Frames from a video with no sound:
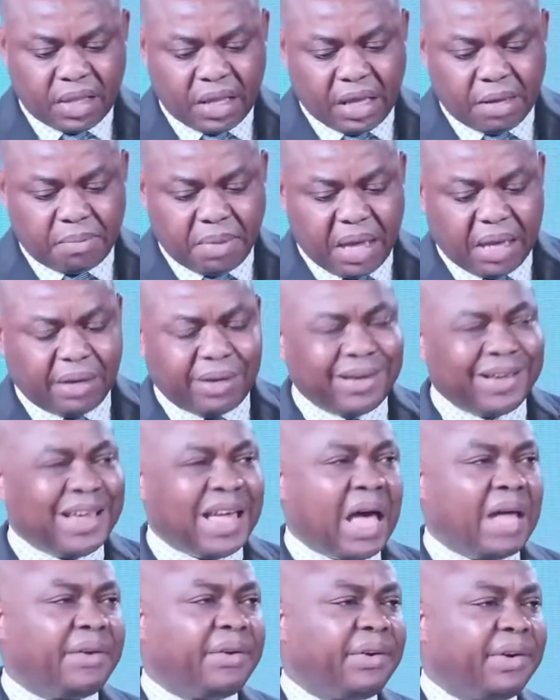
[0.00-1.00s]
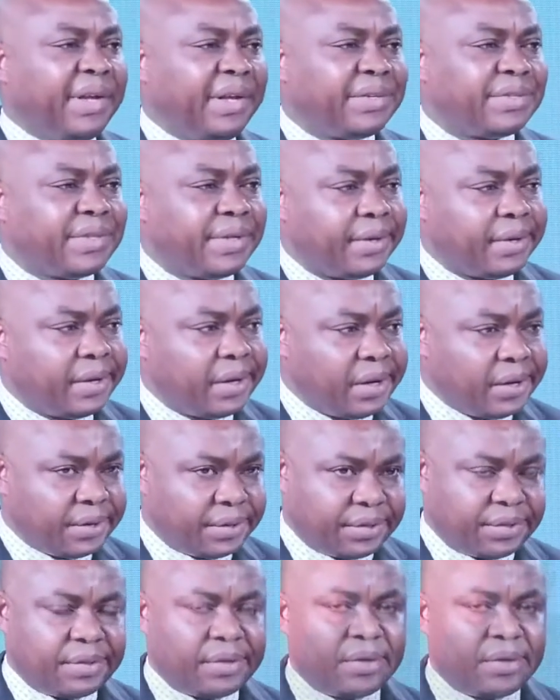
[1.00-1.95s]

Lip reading: Amen. The garden is the earth.